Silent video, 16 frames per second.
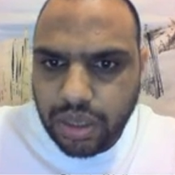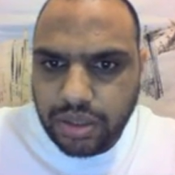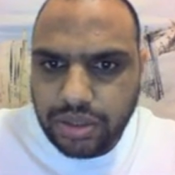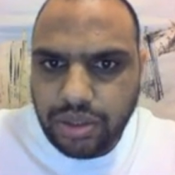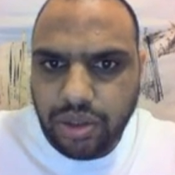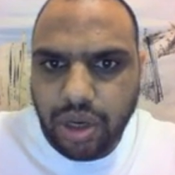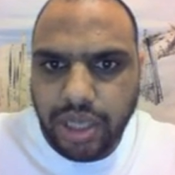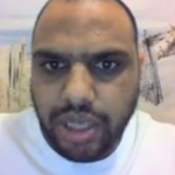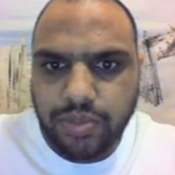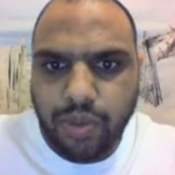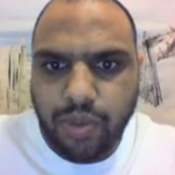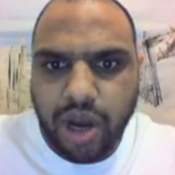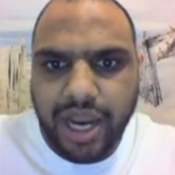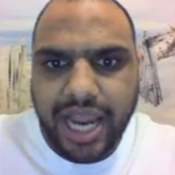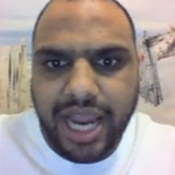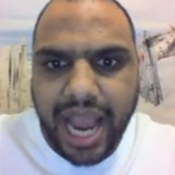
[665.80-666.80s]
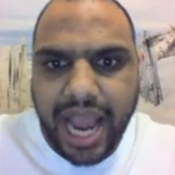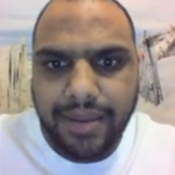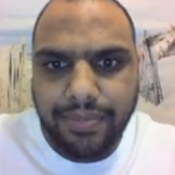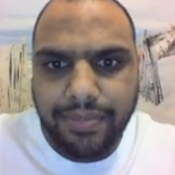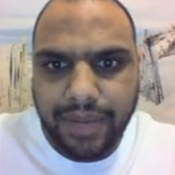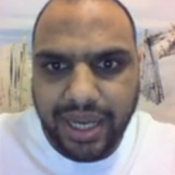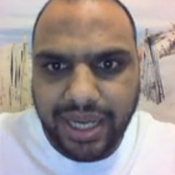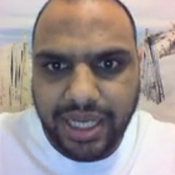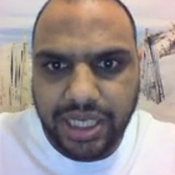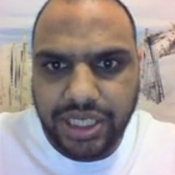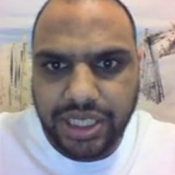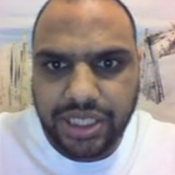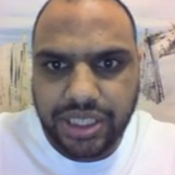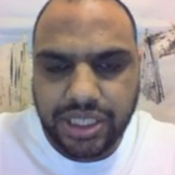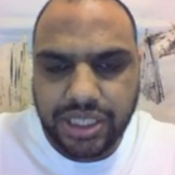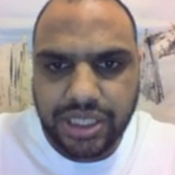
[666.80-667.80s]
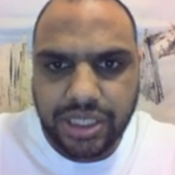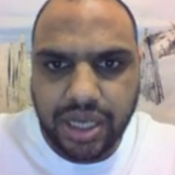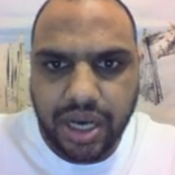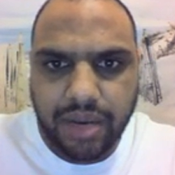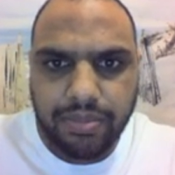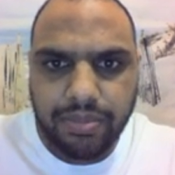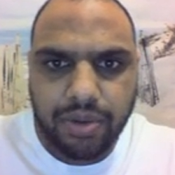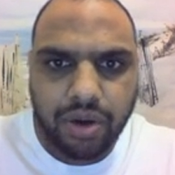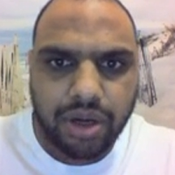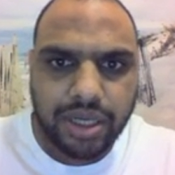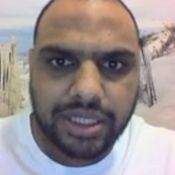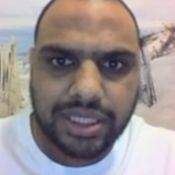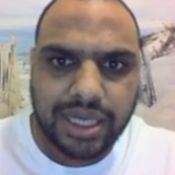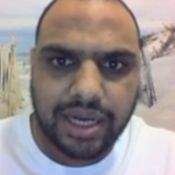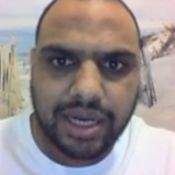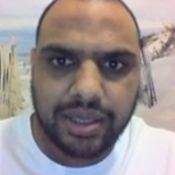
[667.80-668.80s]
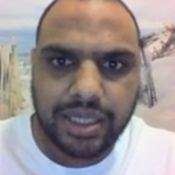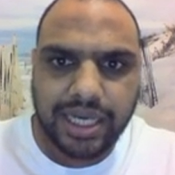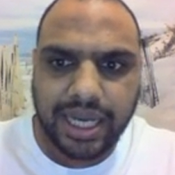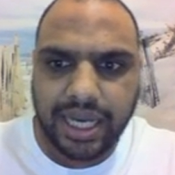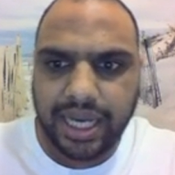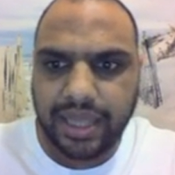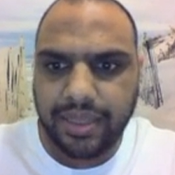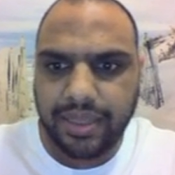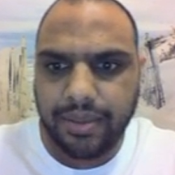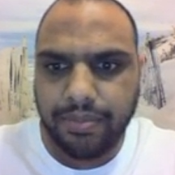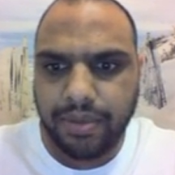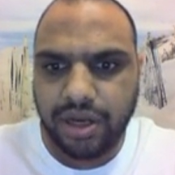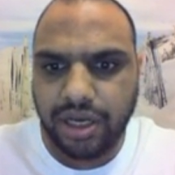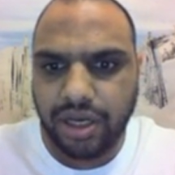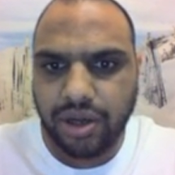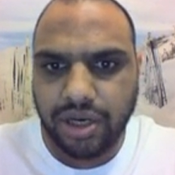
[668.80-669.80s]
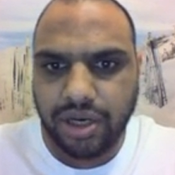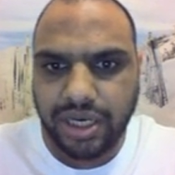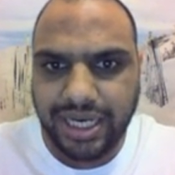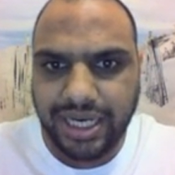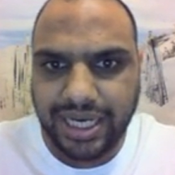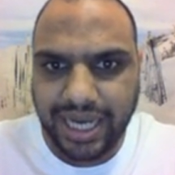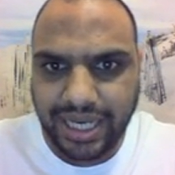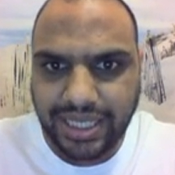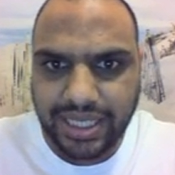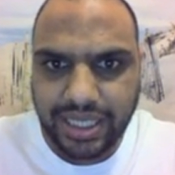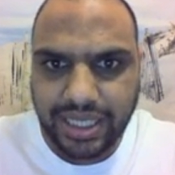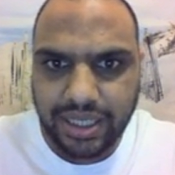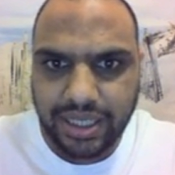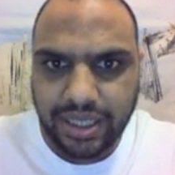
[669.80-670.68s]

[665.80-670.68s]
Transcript: So guys, my aim is, I'm not gonna start taking the money out yet,